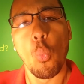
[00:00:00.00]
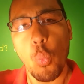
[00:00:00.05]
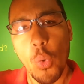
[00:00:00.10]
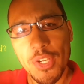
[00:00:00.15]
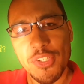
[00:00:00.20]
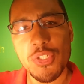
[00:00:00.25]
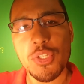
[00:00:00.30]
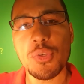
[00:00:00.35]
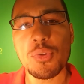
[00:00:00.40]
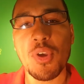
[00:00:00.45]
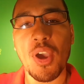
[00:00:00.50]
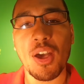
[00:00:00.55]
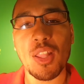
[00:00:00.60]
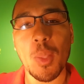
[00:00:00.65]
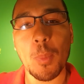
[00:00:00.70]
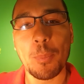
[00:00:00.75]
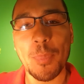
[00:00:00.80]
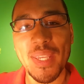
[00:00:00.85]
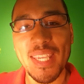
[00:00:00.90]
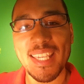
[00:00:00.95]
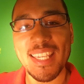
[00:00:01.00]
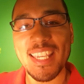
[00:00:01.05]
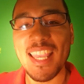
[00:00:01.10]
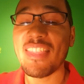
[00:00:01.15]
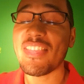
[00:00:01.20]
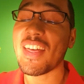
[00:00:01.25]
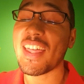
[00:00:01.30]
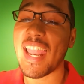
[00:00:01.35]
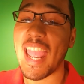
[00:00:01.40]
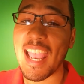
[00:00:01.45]
What do you call a bee
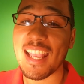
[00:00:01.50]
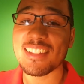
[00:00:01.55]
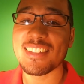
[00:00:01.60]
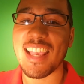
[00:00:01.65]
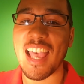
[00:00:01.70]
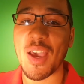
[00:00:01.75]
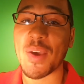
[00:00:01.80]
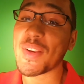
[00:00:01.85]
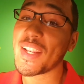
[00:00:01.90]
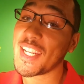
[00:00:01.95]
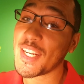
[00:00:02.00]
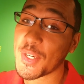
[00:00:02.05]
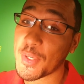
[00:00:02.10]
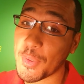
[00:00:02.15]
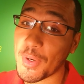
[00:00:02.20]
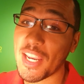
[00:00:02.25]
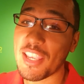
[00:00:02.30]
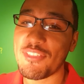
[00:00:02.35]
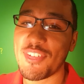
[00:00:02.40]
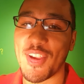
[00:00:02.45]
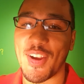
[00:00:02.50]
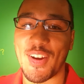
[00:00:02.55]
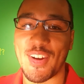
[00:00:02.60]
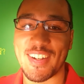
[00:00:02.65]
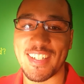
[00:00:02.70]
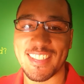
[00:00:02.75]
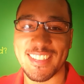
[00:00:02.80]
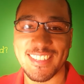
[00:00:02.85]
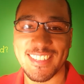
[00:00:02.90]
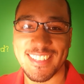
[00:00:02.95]
that hangs out in a
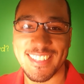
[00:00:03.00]
graveyard?